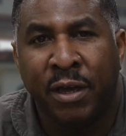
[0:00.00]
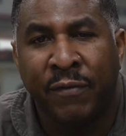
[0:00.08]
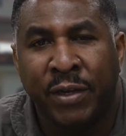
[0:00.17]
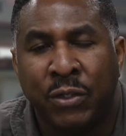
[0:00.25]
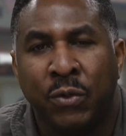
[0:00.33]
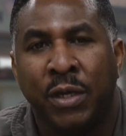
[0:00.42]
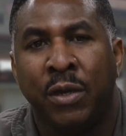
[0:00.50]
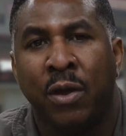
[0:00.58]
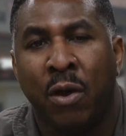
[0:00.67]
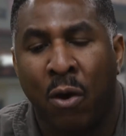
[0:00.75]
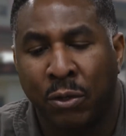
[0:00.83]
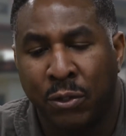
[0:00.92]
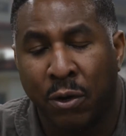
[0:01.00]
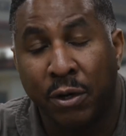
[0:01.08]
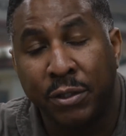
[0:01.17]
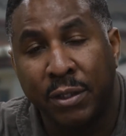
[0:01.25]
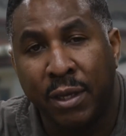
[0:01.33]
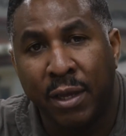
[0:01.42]
of Atsugi
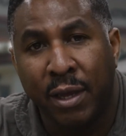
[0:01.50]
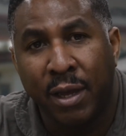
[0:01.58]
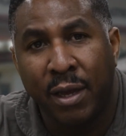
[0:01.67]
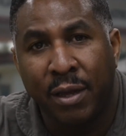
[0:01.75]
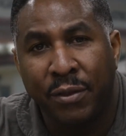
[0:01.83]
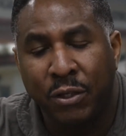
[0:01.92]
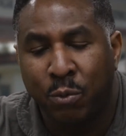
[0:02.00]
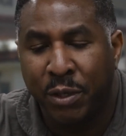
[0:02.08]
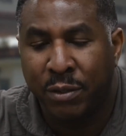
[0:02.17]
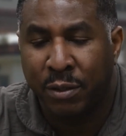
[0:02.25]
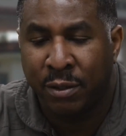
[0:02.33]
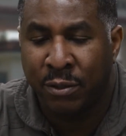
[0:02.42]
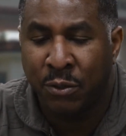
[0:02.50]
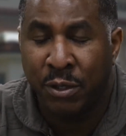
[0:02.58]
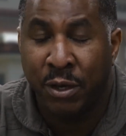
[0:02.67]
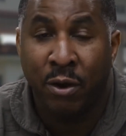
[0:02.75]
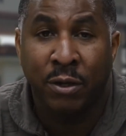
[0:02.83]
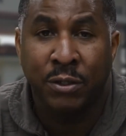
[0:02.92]
All-Stars. This week's
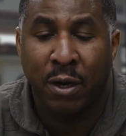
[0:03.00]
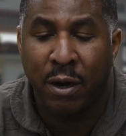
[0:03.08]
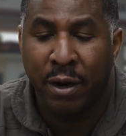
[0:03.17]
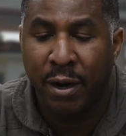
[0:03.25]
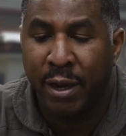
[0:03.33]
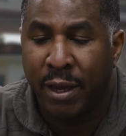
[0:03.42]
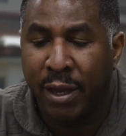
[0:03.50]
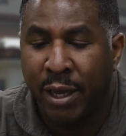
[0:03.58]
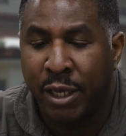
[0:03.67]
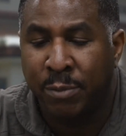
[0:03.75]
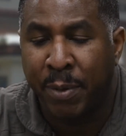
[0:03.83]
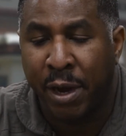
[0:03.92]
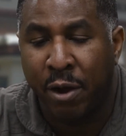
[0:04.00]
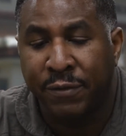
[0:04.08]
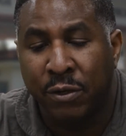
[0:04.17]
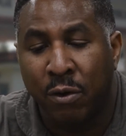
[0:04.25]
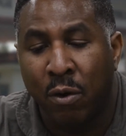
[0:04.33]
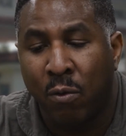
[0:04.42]
Atsugi All-Star is Petty
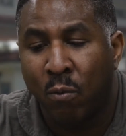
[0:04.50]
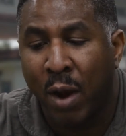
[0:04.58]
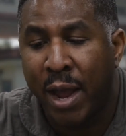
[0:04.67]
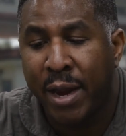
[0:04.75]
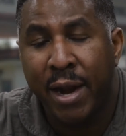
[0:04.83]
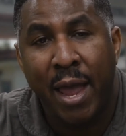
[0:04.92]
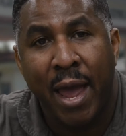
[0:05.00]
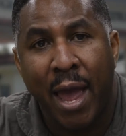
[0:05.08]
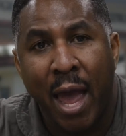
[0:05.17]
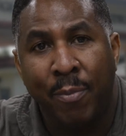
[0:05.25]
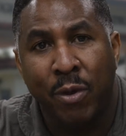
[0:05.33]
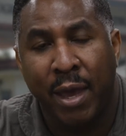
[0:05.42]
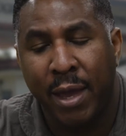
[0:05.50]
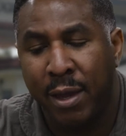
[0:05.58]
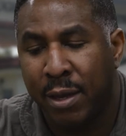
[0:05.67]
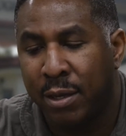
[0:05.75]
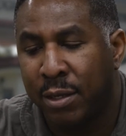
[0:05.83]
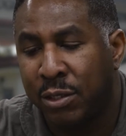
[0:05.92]
Officer Ryan Abuke,
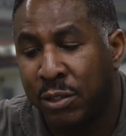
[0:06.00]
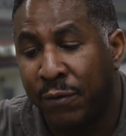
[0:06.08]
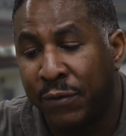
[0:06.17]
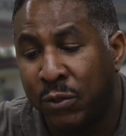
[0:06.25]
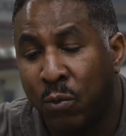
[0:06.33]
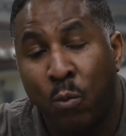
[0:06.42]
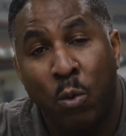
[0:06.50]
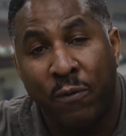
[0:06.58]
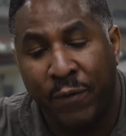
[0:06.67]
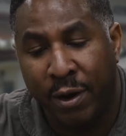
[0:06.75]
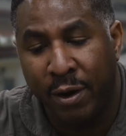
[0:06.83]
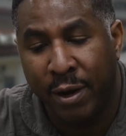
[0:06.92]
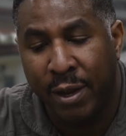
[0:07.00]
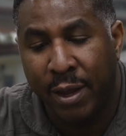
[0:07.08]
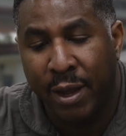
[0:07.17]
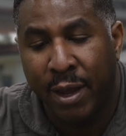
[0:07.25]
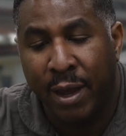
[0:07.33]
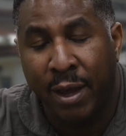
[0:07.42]
Surface Warfare.
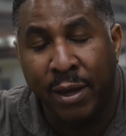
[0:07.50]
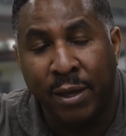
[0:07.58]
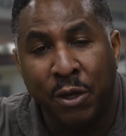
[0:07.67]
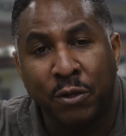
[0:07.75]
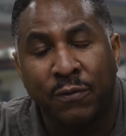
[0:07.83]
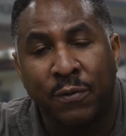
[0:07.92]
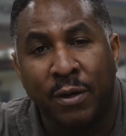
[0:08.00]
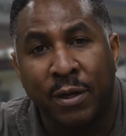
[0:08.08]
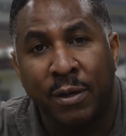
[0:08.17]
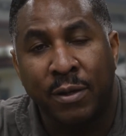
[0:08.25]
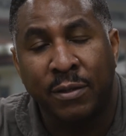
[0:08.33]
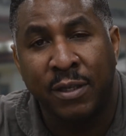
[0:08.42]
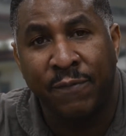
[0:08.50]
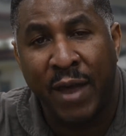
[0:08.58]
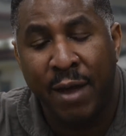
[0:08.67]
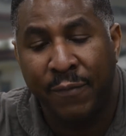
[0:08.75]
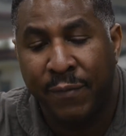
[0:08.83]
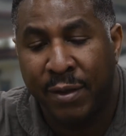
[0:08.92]
Uh, he hails from uh, CFAP
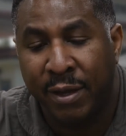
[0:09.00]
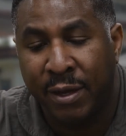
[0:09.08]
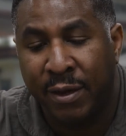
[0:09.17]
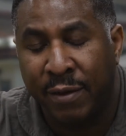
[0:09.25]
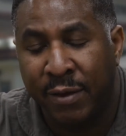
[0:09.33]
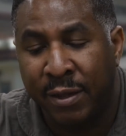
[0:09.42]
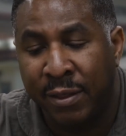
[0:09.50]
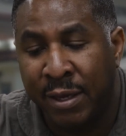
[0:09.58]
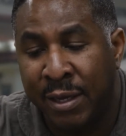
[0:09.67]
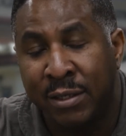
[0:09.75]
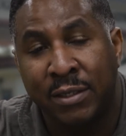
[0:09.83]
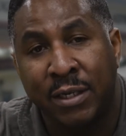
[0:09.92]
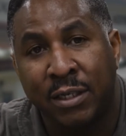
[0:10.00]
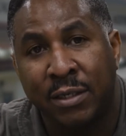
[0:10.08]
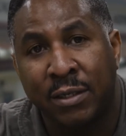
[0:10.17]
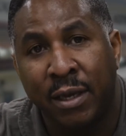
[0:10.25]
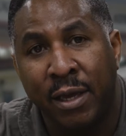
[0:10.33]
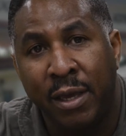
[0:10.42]
uh, in the N6
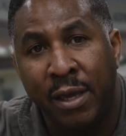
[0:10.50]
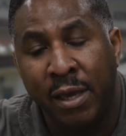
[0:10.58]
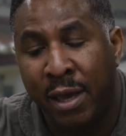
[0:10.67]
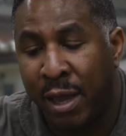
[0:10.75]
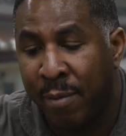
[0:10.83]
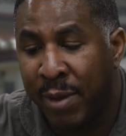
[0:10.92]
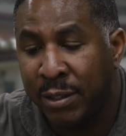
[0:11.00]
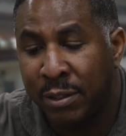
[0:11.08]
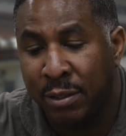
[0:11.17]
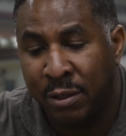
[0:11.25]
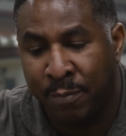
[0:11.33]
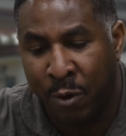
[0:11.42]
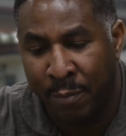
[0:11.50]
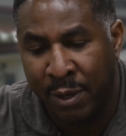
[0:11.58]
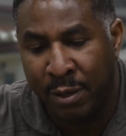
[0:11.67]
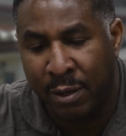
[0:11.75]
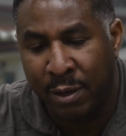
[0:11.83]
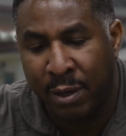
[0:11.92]
EKMS department.
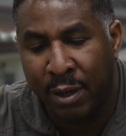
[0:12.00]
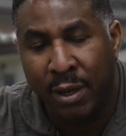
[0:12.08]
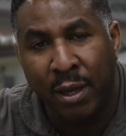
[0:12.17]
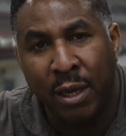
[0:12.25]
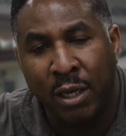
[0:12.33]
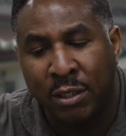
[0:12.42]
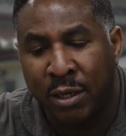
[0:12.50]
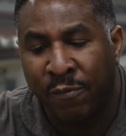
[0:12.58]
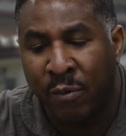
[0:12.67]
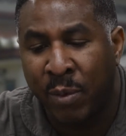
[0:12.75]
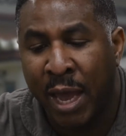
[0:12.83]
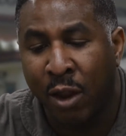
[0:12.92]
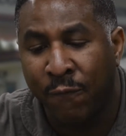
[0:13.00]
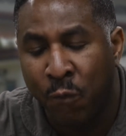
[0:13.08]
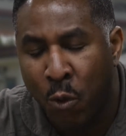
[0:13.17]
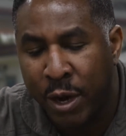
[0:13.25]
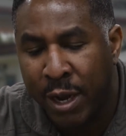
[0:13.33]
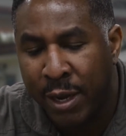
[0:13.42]
He's um, from
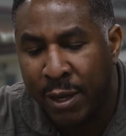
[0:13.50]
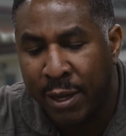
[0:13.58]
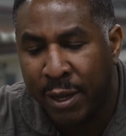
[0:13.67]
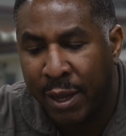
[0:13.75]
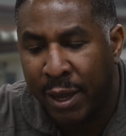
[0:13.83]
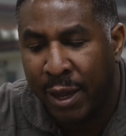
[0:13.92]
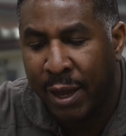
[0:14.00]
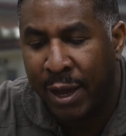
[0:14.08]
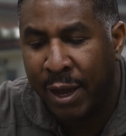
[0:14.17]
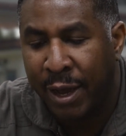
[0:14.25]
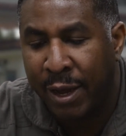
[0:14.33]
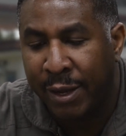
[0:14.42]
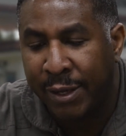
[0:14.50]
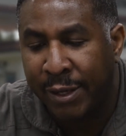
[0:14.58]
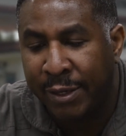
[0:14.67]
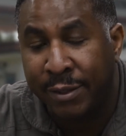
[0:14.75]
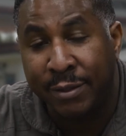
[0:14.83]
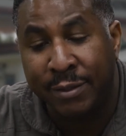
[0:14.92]
California. Uh,
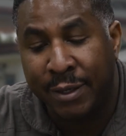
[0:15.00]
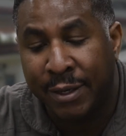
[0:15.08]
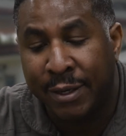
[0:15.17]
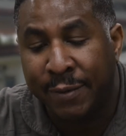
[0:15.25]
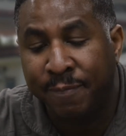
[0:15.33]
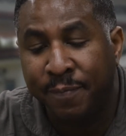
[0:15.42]
he's uh,